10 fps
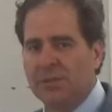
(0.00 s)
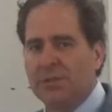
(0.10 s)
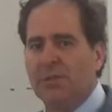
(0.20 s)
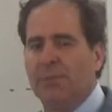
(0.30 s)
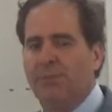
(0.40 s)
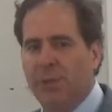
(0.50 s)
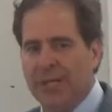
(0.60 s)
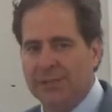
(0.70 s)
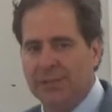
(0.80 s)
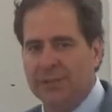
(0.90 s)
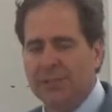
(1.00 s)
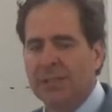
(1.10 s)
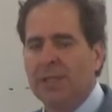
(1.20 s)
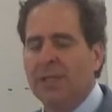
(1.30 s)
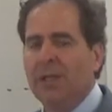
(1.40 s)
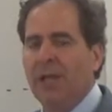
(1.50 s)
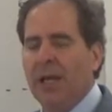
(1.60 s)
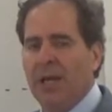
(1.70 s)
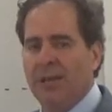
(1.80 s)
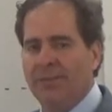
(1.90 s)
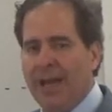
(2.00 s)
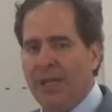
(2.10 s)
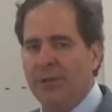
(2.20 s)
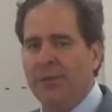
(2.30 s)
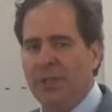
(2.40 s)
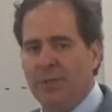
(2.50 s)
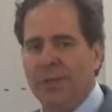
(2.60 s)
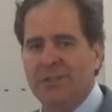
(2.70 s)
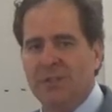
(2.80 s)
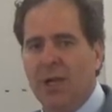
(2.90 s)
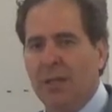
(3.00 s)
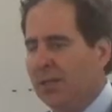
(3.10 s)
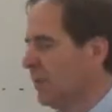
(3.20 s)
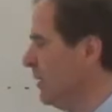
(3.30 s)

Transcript: gold prices, the value of the US dollar.